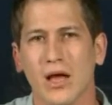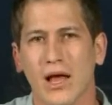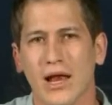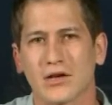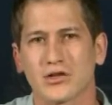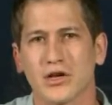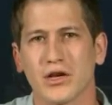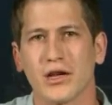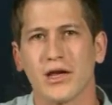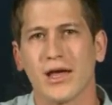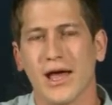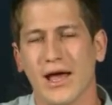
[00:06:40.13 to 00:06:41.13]
election
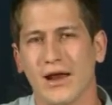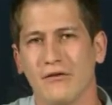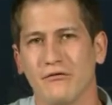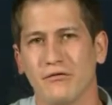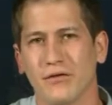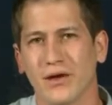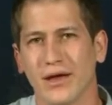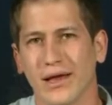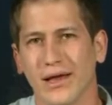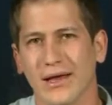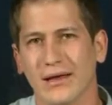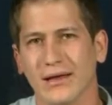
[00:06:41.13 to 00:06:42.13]
and
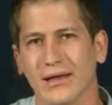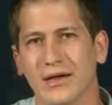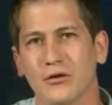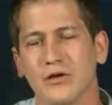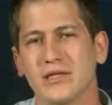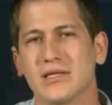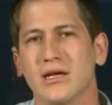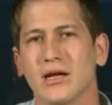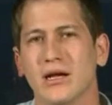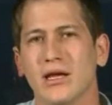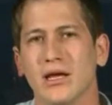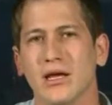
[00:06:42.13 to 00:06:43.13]
have
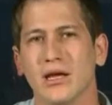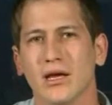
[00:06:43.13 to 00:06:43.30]
increasingly